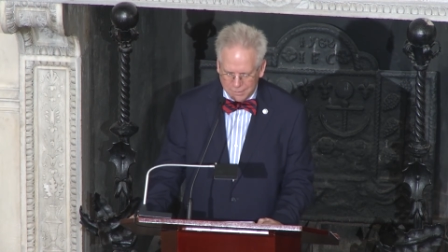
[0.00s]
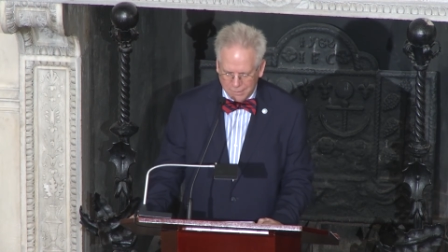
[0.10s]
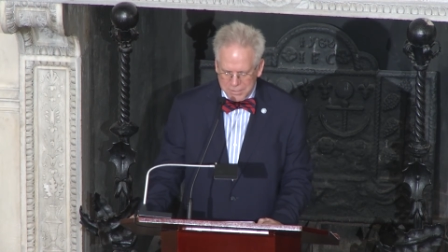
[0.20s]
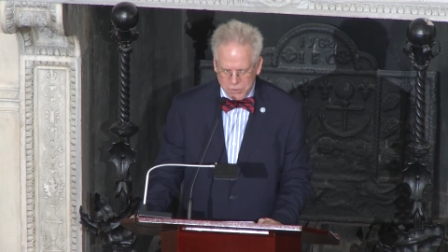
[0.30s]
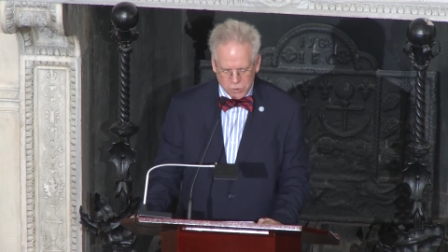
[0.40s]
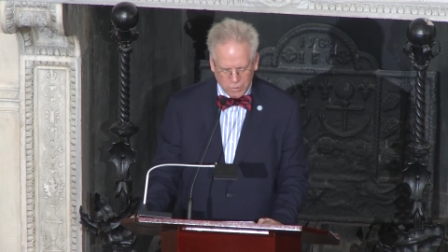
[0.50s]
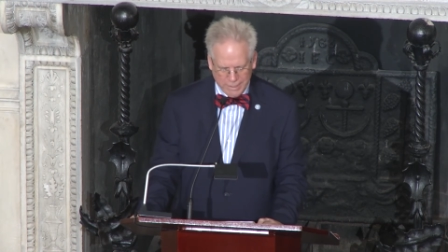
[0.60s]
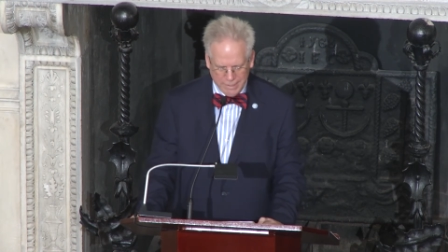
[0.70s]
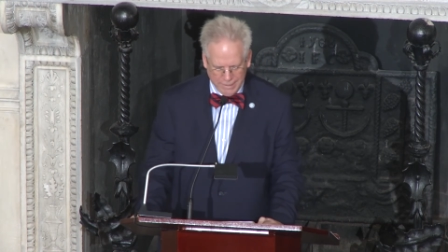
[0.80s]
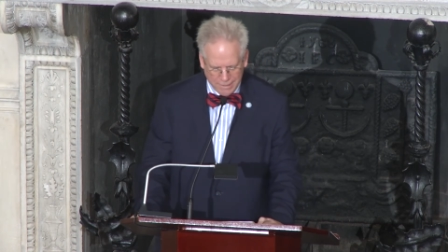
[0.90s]
Let's
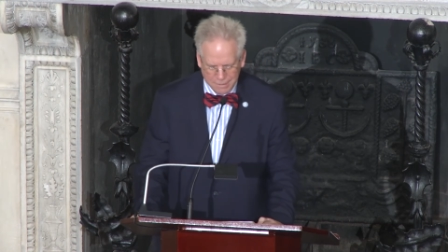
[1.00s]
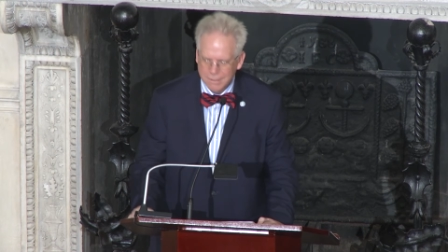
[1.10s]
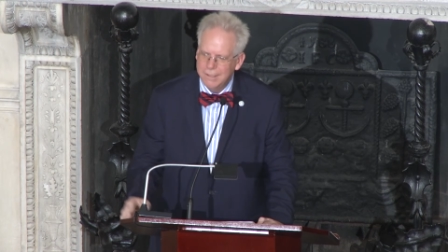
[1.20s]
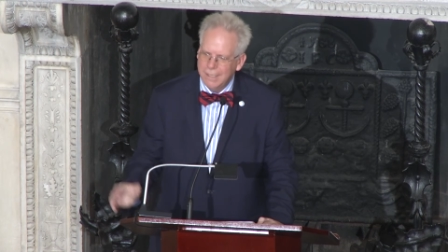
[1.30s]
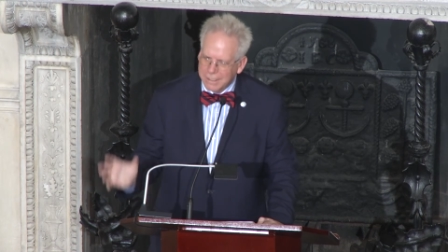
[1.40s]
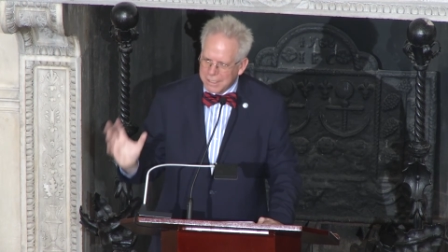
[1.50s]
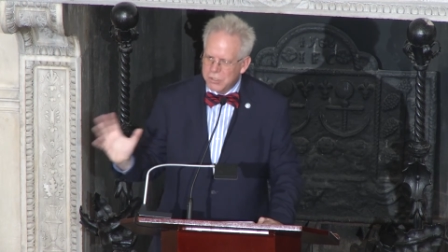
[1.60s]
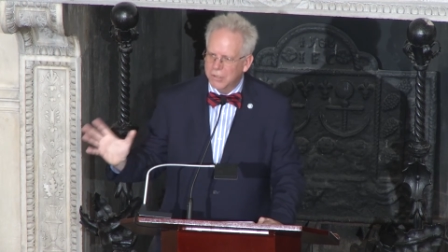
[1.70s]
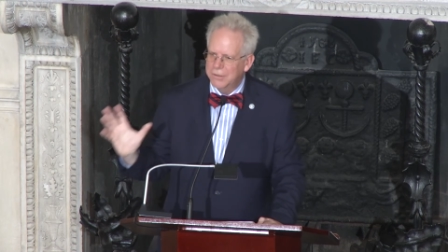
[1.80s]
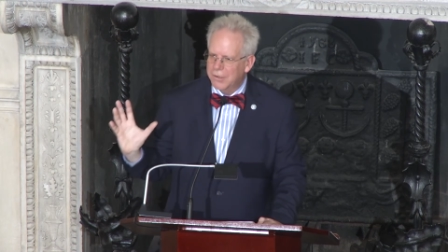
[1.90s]
join in it." And they
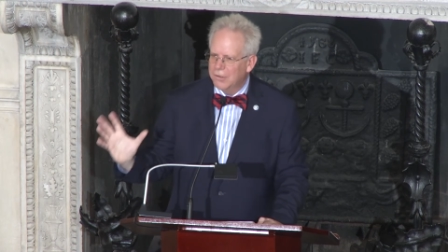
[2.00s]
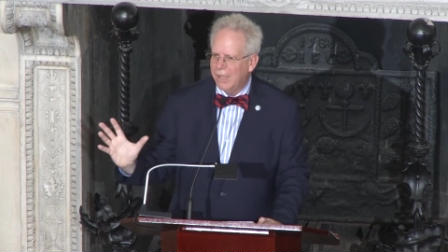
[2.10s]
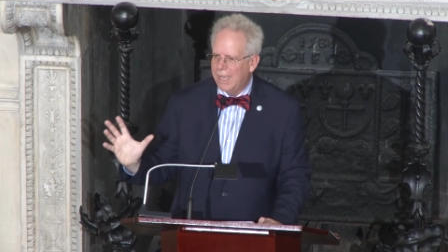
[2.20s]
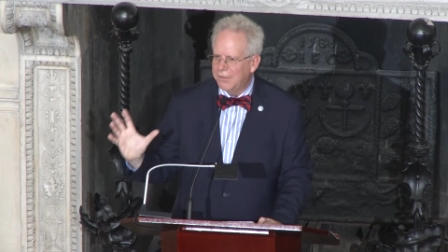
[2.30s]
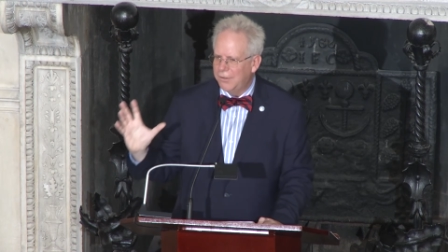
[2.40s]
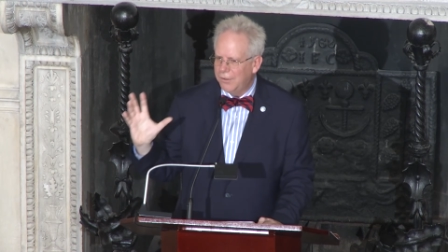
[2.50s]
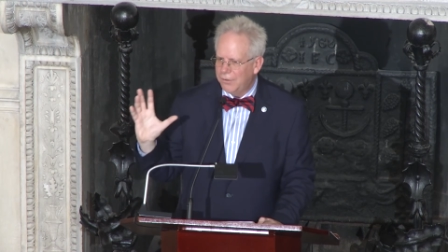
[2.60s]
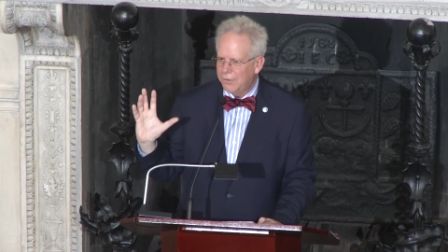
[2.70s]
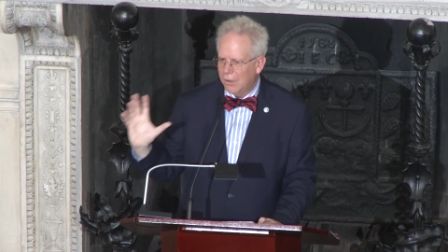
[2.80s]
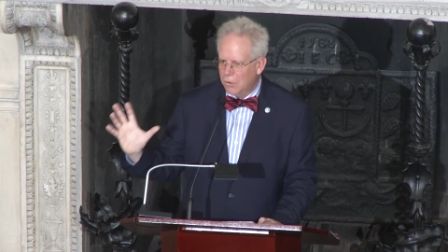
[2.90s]
took their
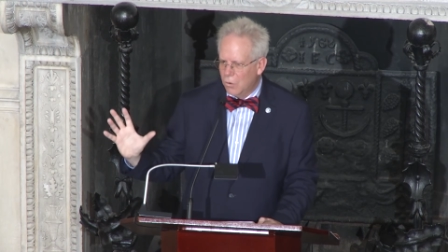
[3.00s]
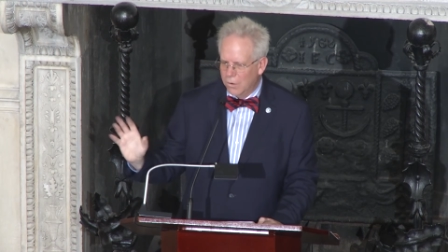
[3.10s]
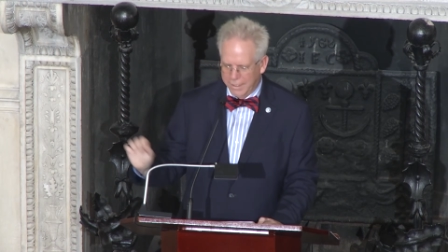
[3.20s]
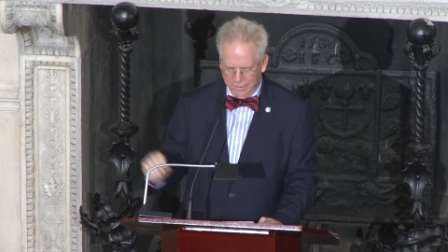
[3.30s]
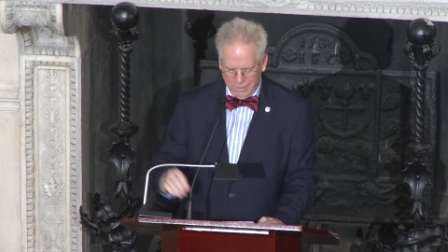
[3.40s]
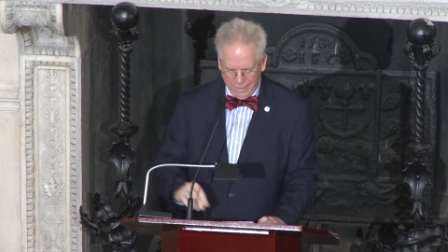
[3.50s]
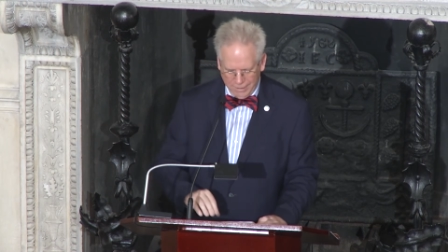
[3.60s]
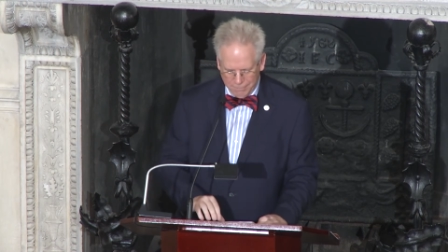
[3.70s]
glasses accordingly.